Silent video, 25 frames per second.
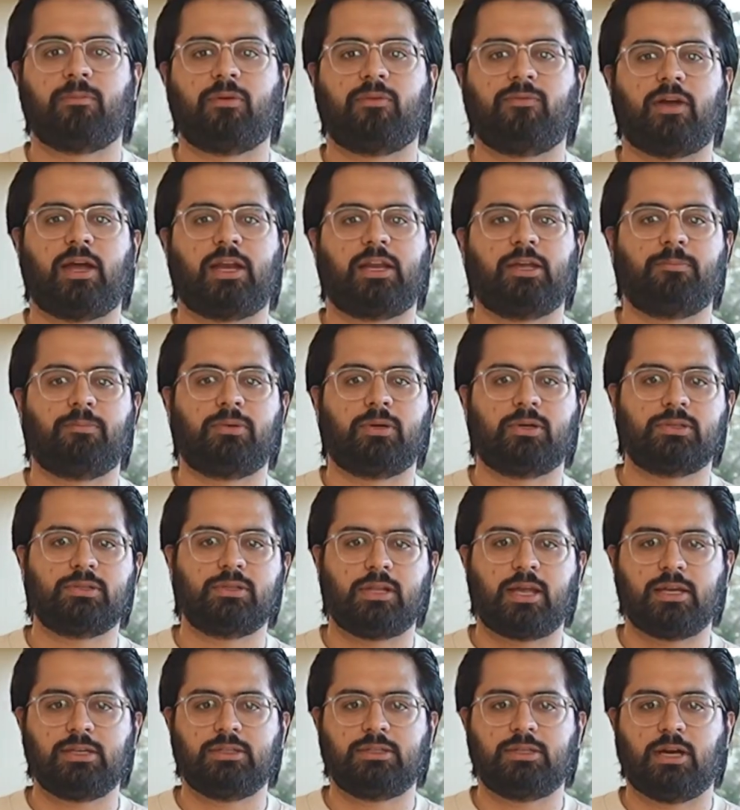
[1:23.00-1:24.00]
providing a
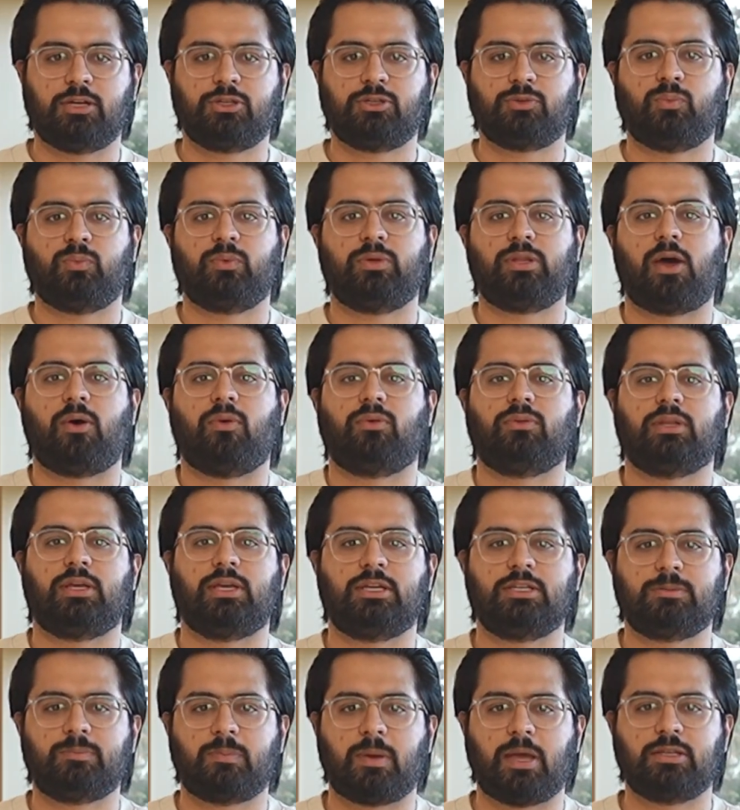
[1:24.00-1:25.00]
personalized touch without the
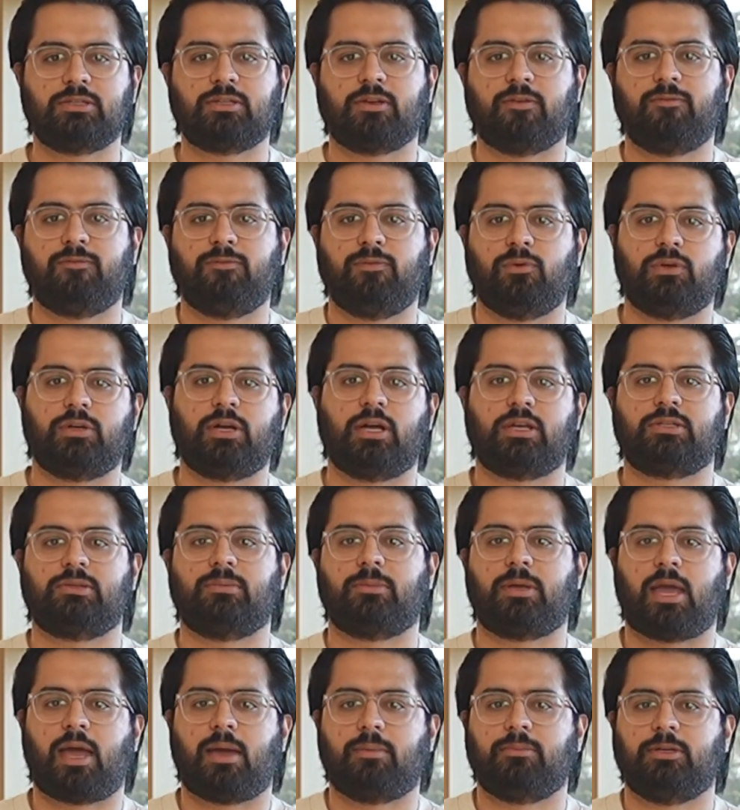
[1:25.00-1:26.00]
expense of full custom
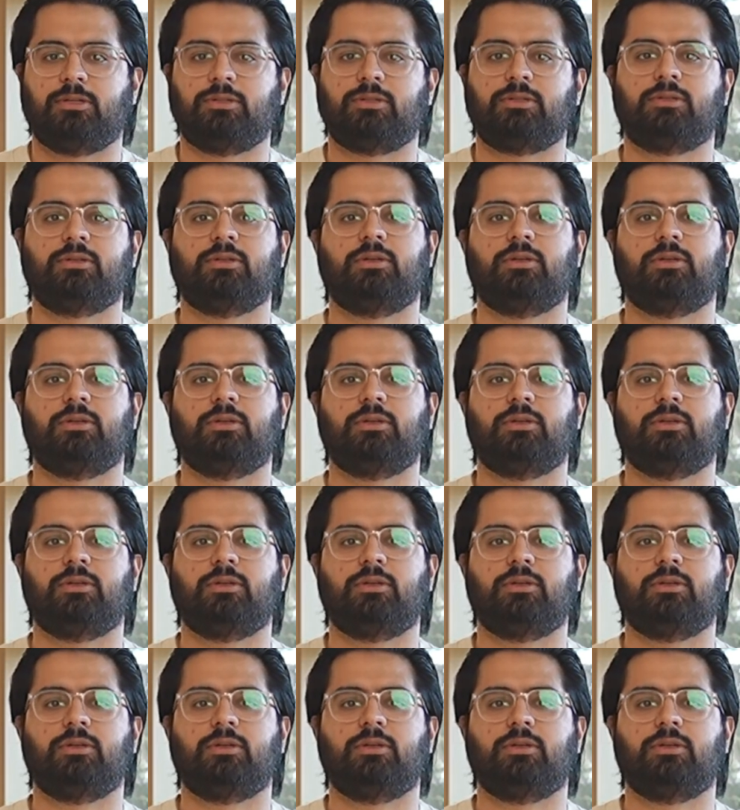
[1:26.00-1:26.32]
cabinets.